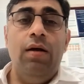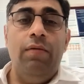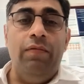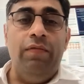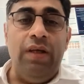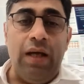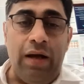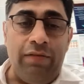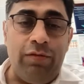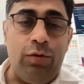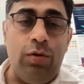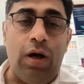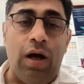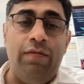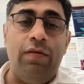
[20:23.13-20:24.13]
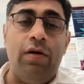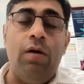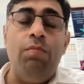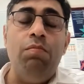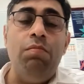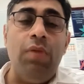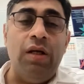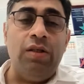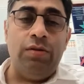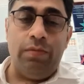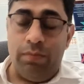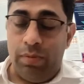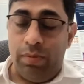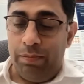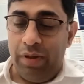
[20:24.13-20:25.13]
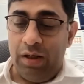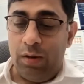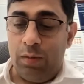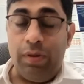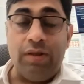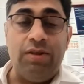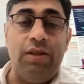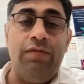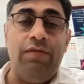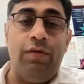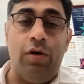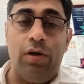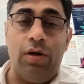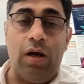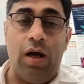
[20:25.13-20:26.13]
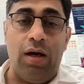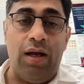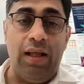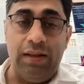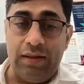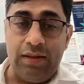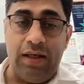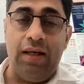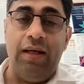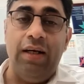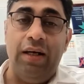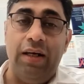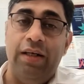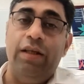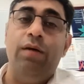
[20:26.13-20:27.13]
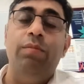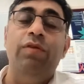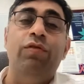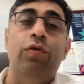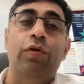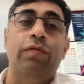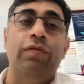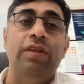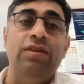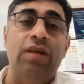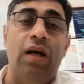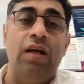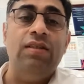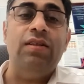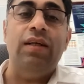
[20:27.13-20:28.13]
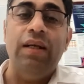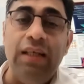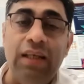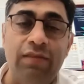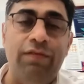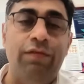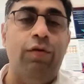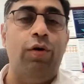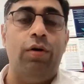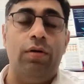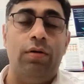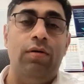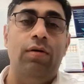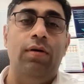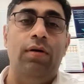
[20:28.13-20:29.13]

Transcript: we have to have a much bigger budget for our healthcare in India before we start screening for,